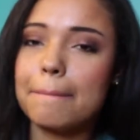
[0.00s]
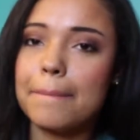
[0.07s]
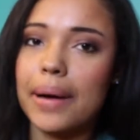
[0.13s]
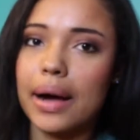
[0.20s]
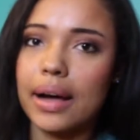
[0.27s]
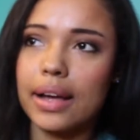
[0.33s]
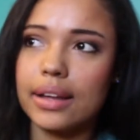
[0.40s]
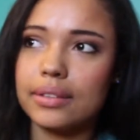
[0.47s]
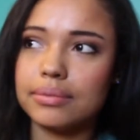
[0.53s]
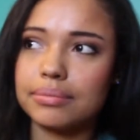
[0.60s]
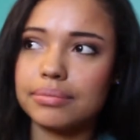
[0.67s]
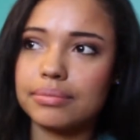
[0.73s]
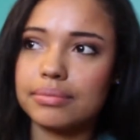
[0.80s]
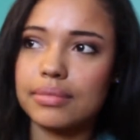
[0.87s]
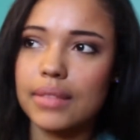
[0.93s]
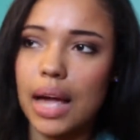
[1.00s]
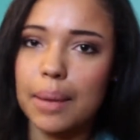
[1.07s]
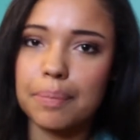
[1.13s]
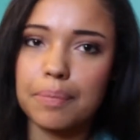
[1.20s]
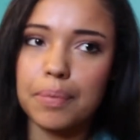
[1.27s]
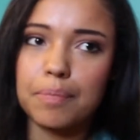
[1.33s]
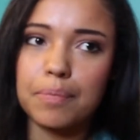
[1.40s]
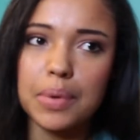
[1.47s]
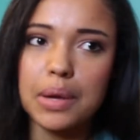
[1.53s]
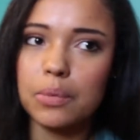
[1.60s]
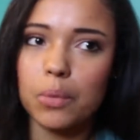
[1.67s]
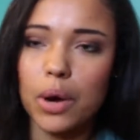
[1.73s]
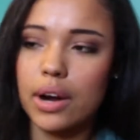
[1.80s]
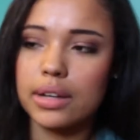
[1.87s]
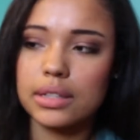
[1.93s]
But I've been
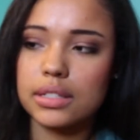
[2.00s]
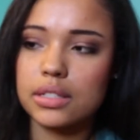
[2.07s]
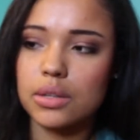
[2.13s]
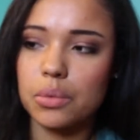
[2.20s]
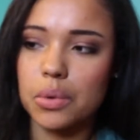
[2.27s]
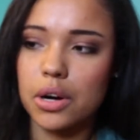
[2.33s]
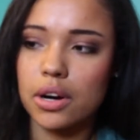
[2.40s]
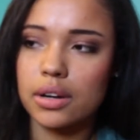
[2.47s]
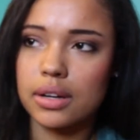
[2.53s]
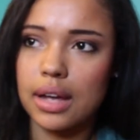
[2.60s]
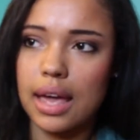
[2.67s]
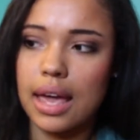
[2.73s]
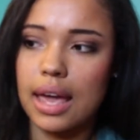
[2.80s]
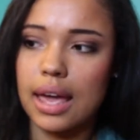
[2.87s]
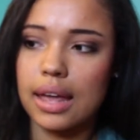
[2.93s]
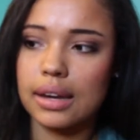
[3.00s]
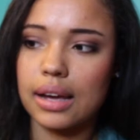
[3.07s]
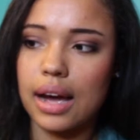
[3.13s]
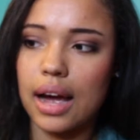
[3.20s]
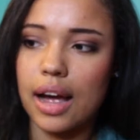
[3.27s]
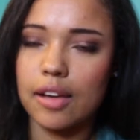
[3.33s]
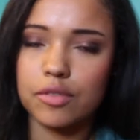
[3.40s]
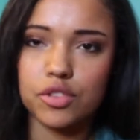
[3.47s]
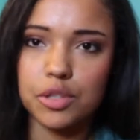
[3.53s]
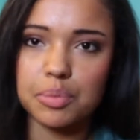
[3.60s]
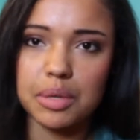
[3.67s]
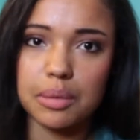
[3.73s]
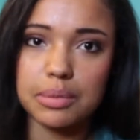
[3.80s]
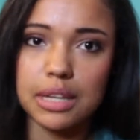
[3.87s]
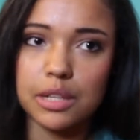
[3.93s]
wearing this to work and I've just
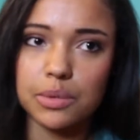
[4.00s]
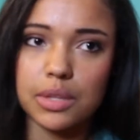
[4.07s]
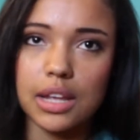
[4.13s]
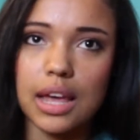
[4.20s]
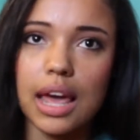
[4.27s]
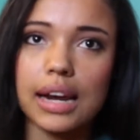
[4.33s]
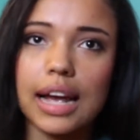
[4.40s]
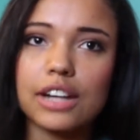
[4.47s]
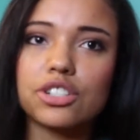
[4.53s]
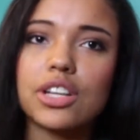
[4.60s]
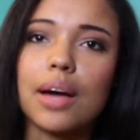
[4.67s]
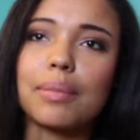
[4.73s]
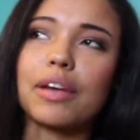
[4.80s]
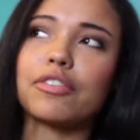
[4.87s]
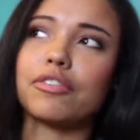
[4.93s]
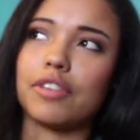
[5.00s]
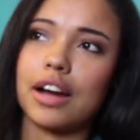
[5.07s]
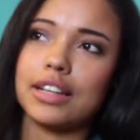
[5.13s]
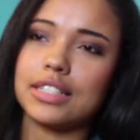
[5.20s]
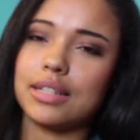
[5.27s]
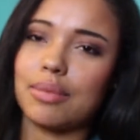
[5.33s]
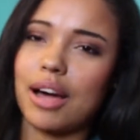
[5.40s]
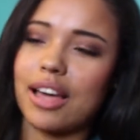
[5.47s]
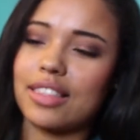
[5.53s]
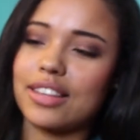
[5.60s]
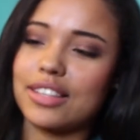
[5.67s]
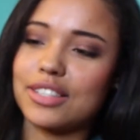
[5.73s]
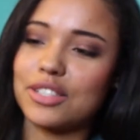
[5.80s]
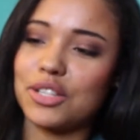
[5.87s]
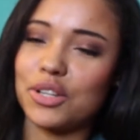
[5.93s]
been obsessed with it. And I actually got my friend to buy
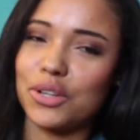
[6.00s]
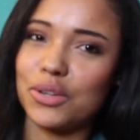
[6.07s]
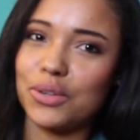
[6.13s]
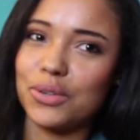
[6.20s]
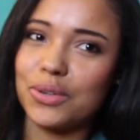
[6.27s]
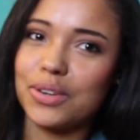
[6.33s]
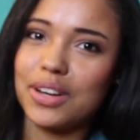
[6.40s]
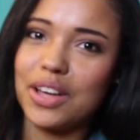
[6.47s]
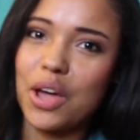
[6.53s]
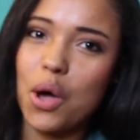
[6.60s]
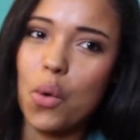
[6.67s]
this too.